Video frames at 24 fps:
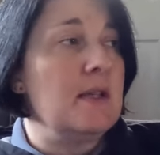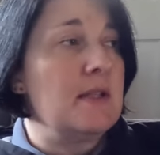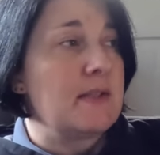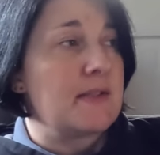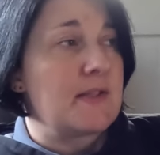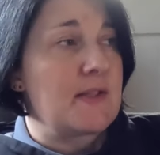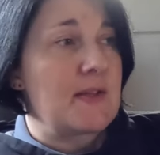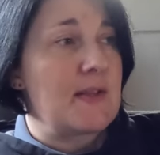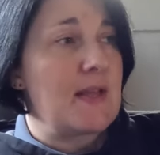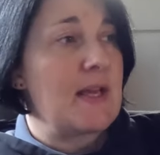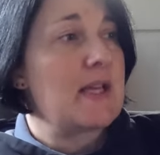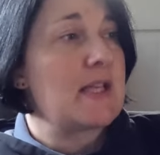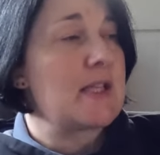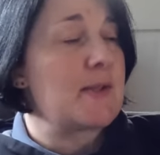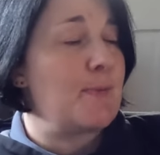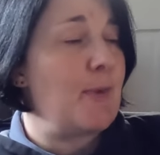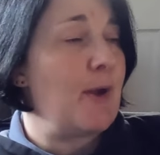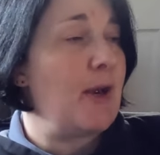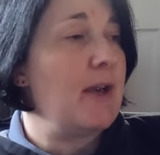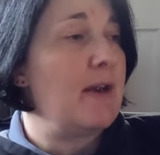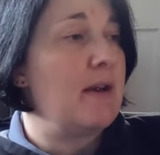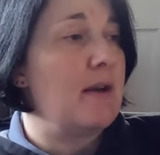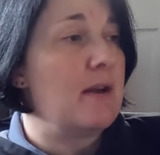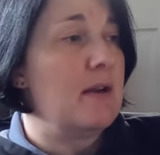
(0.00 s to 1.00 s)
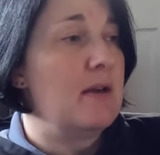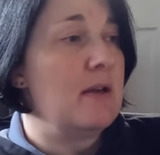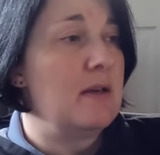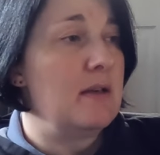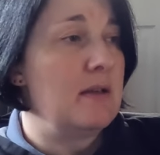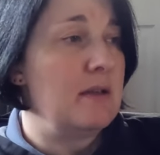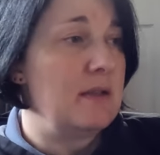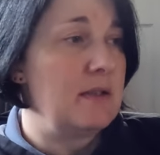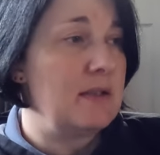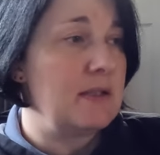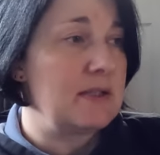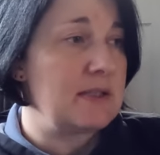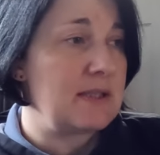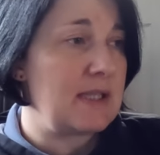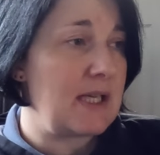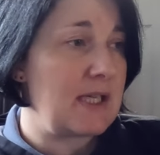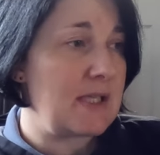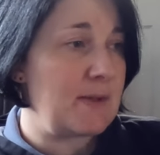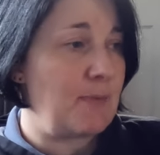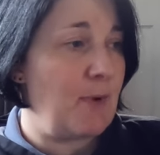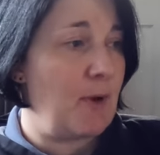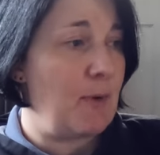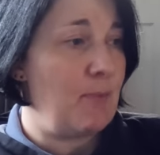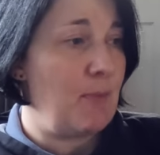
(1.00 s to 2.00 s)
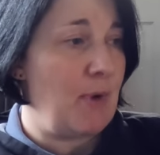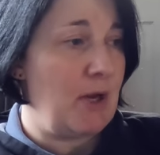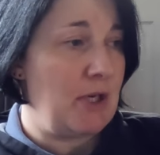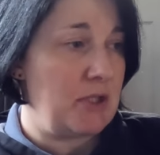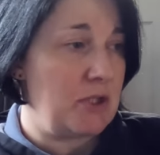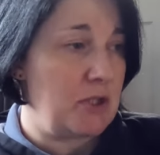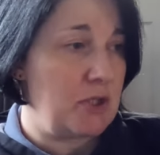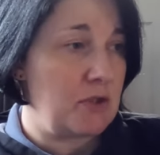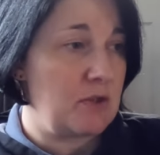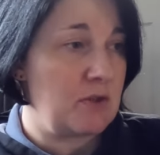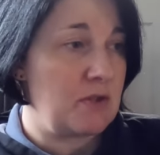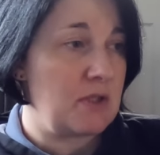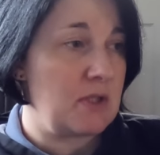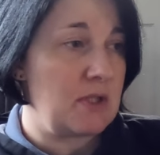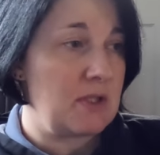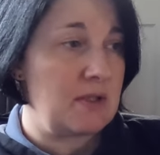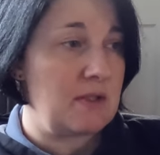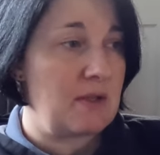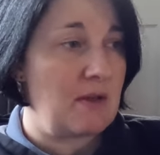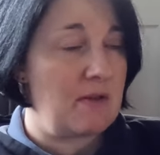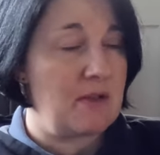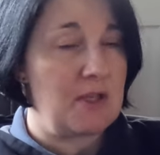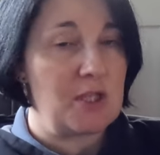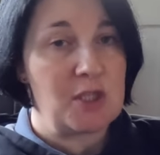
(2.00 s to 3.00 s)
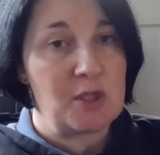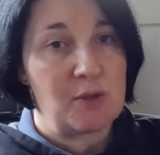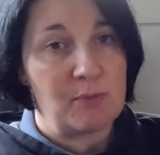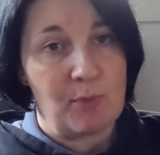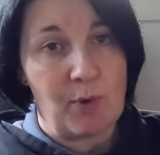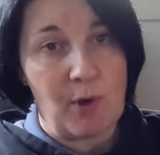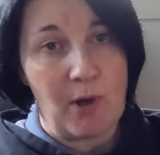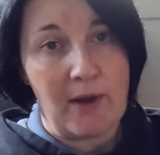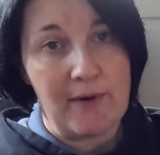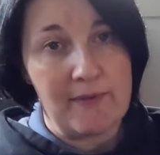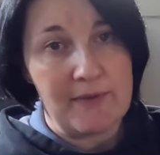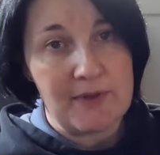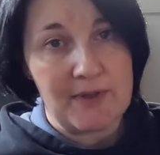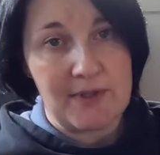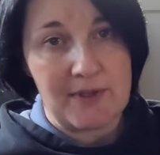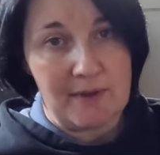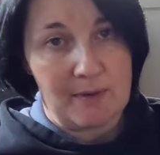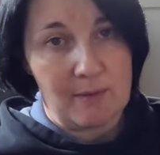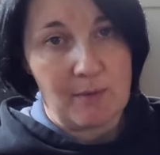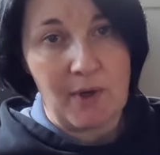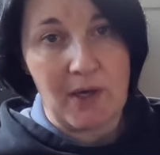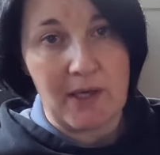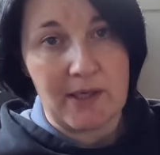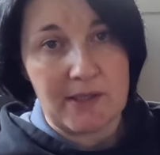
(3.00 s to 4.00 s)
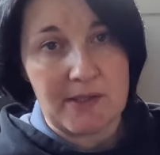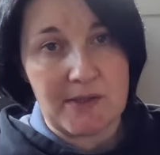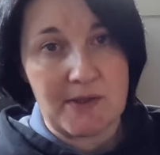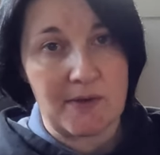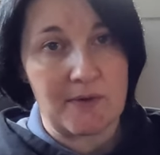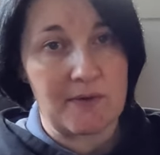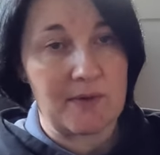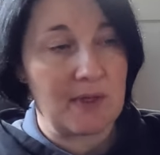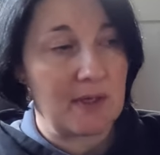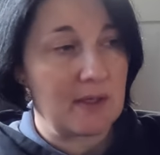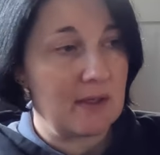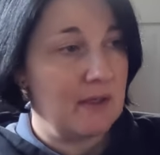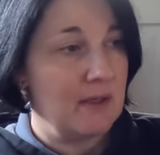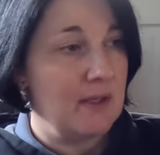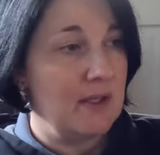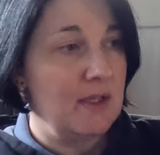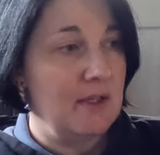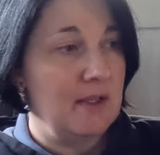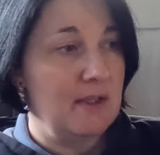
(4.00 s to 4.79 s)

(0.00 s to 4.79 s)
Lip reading: So that's been mentioned, that they should put everything away so that